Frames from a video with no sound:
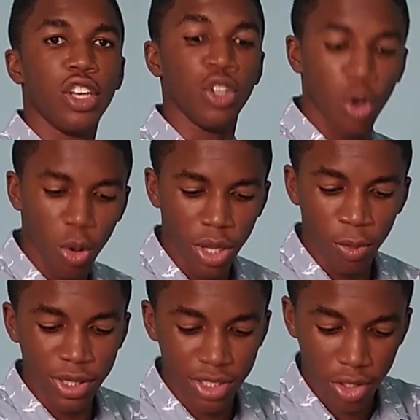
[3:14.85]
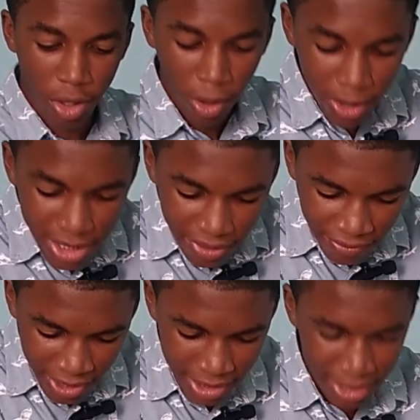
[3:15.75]
No, it was to
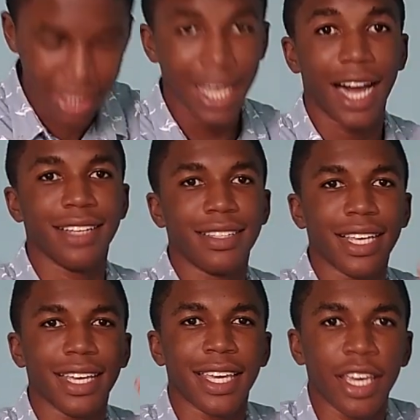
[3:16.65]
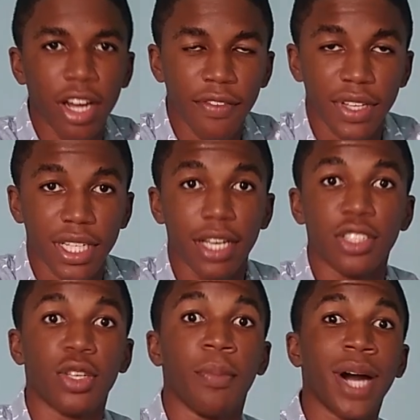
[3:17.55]
cultivate it and to take care of it.
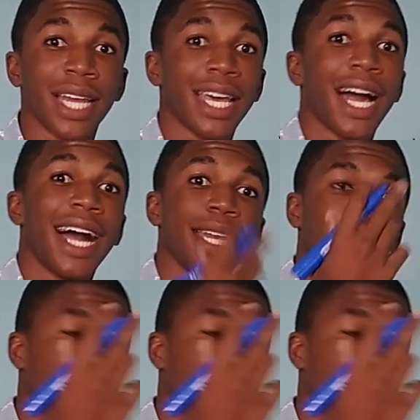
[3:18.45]
So man had